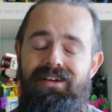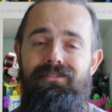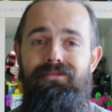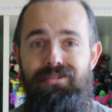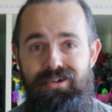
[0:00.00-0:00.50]

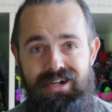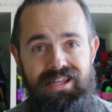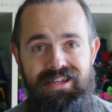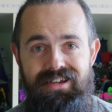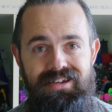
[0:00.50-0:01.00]

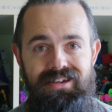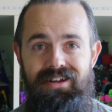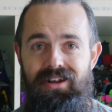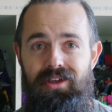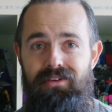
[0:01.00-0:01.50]
Really
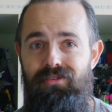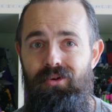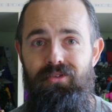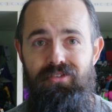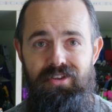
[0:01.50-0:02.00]
looking
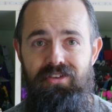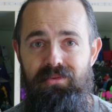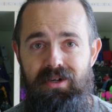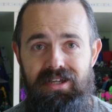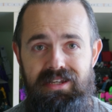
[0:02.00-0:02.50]
forward to this
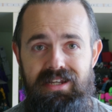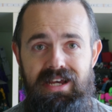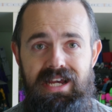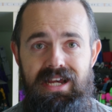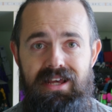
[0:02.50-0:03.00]
one.
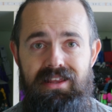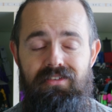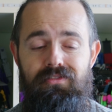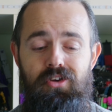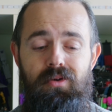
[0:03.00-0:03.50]
There's
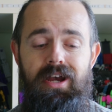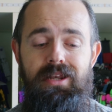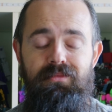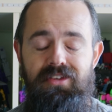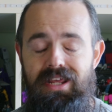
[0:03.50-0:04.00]
a few
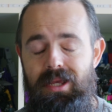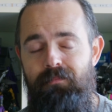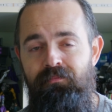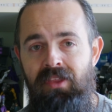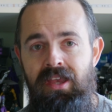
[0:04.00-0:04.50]
items in here
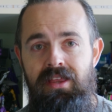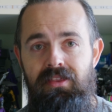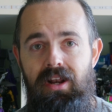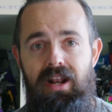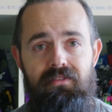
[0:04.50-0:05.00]

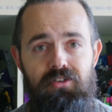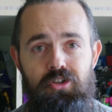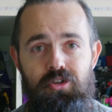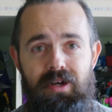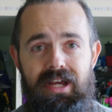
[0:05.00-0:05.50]
that I'll have to
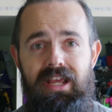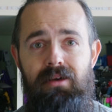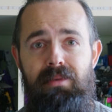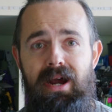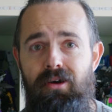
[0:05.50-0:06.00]
do a
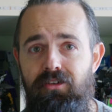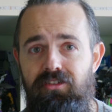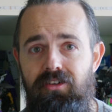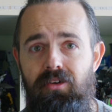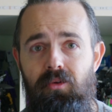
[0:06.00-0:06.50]

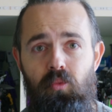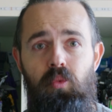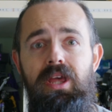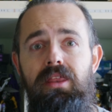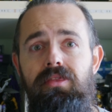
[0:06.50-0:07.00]
comparison
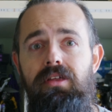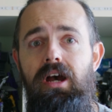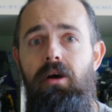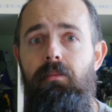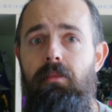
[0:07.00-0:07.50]
with.
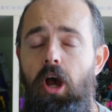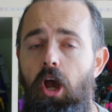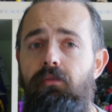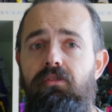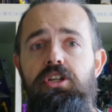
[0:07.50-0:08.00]
I'll
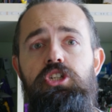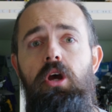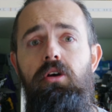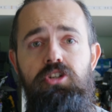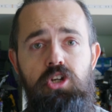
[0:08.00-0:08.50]
hopefully
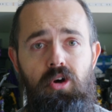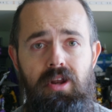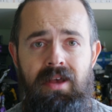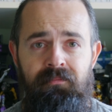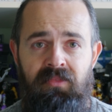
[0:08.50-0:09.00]
show a shot
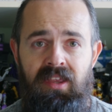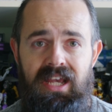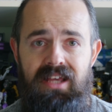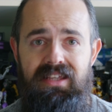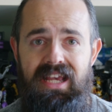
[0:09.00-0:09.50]

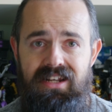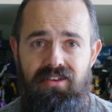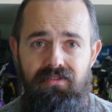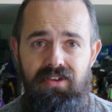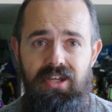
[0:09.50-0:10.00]
at the end of
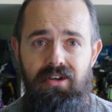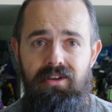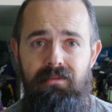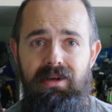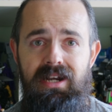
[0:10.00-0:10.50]
the video
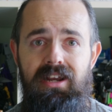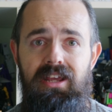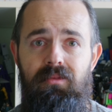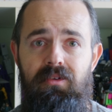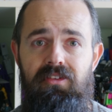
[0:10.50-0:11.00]
comparing
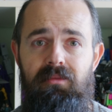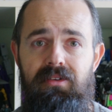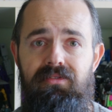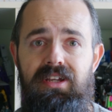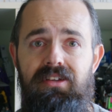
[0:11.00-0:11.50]
it with some of the
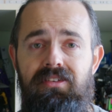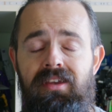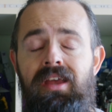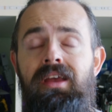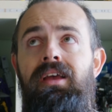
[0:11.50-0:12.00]
figures.
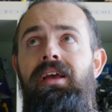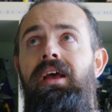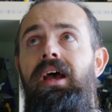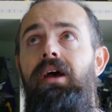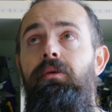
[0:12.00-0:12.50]

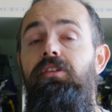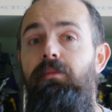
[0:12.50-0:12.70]
With